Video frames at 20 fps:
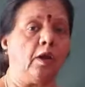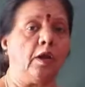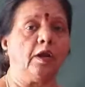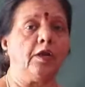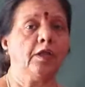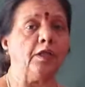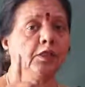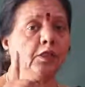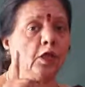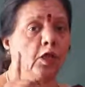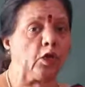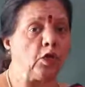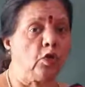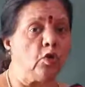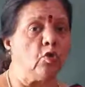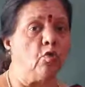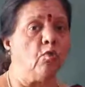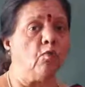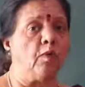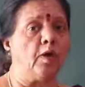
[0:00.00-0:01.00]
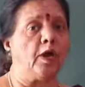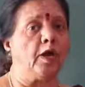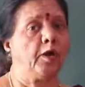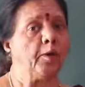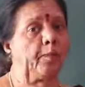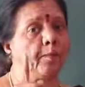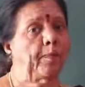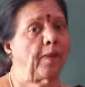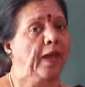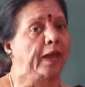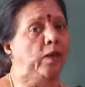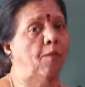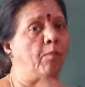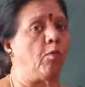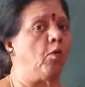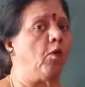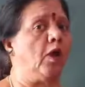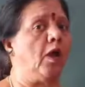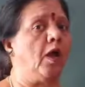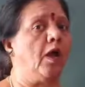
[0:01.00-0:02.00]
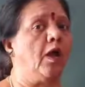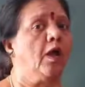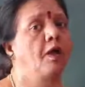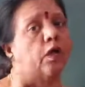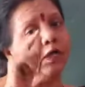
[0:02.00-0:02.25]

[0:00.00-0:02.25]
learning the new word parabola.